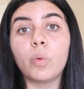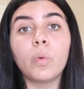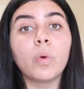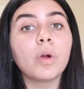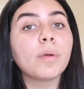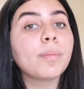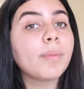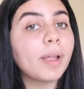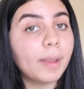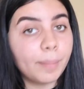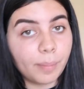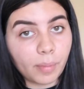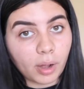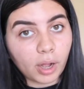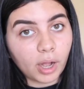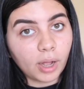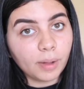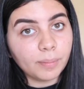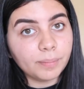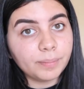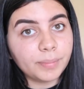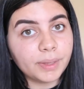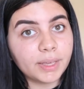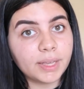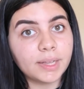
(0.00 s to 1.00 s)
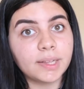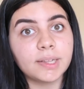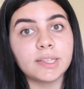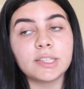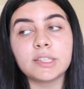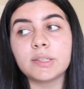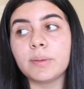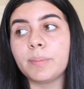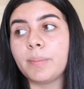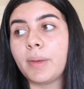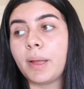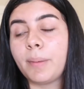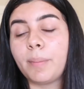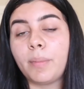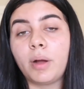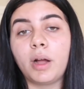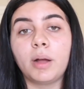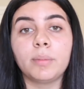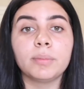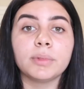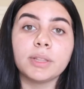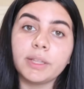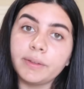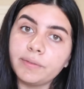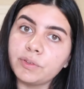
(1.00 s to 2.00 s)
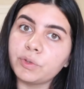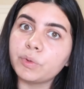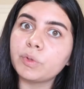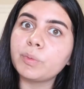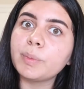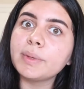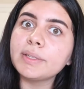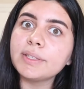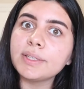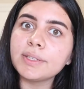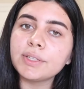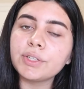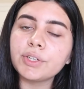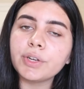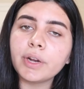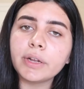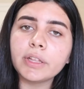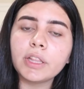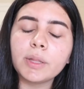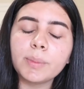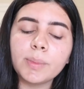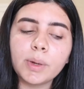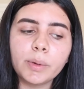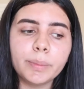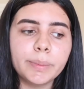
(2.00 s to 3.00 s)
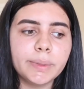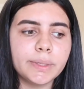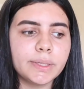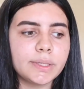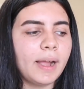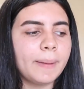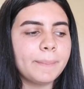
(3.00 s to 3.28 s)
or my mom, because my mom lives with my sister at the moment.